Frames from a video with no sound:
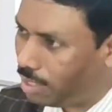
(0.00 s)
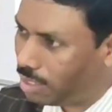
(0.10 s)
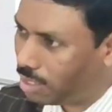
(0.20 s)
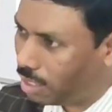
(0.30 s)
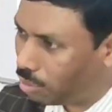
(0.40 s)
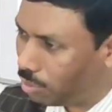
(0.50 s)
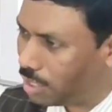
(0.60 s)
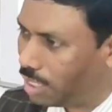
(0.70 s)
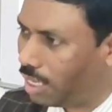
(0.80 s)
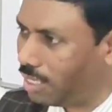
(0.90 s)
minutes and
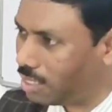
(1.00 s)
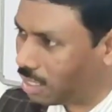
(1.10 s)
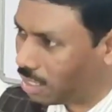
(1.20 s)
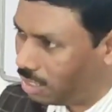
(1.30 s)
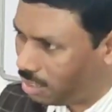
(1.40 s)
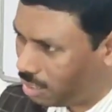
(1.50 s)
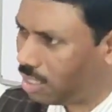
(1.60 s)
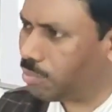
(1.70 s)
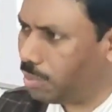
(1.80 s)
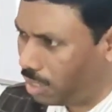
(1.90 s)
29 seconds
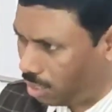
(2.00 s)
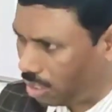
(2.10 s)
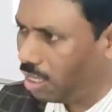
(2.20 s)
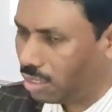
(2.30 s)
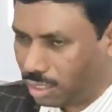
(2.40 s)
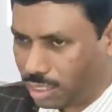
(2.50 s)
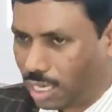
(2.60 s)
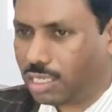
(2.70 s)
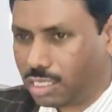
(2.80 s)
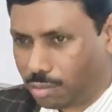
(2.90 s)
has been. The
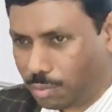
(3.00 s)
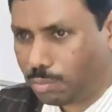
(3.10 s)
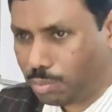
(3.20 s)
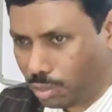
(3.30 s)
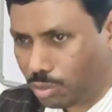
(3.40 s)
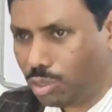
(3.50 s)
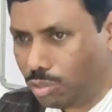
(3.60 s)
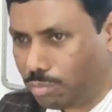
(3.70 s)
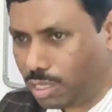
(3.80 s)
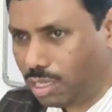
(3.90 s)
Chinese people
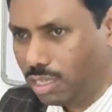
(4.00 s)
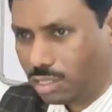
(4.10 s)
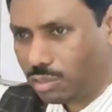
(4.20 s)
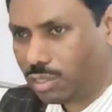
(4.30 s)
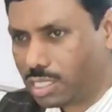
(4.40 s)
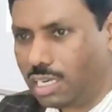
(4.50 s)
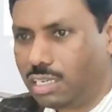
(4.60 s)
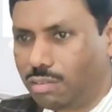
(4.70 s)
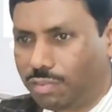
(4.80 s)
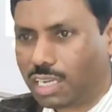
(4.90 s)
told me, so
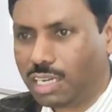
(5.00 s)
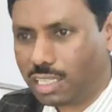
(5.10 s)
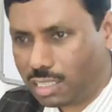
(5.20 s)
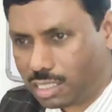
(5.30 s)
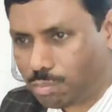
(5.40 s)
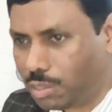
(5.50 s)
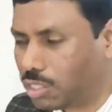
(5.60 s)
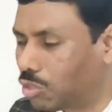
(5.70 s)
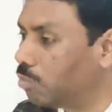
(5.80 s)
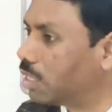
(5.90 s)
scientifically this
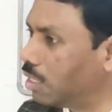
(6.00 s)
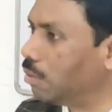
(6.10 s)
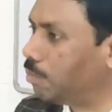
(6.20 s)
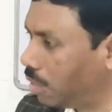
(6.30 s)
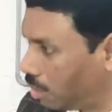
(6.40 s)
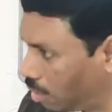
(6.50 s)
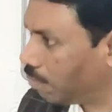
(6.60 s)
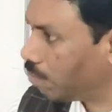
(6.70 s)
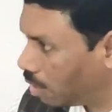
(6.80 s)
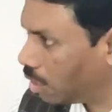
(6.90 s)
must to be keep it.
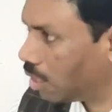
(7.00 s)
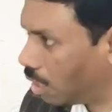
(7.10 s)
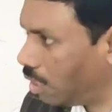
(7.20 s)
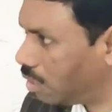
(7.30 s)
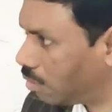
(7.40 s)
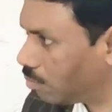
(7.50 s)
Right?